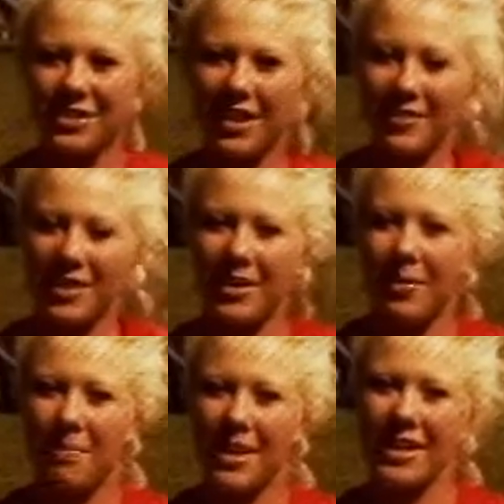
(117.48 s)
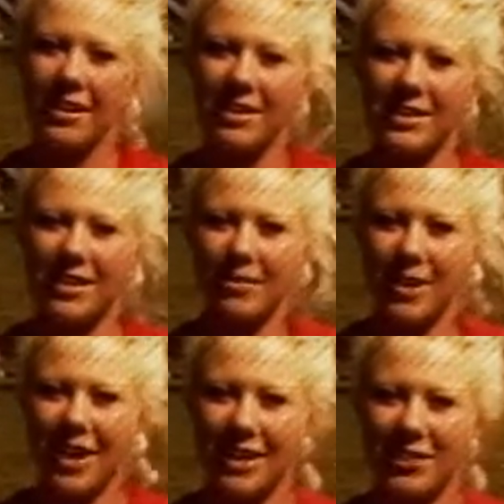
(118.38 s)
11. Many are addicted
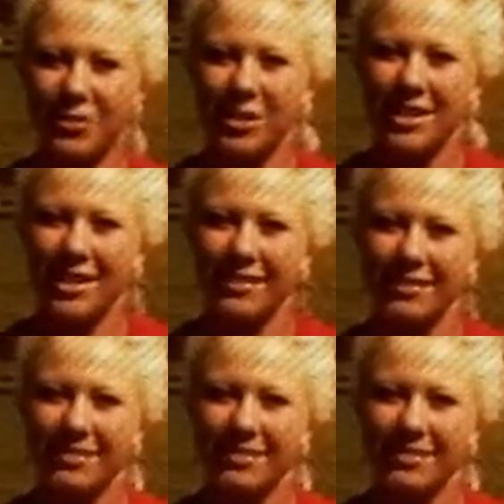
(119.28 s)
by age 14.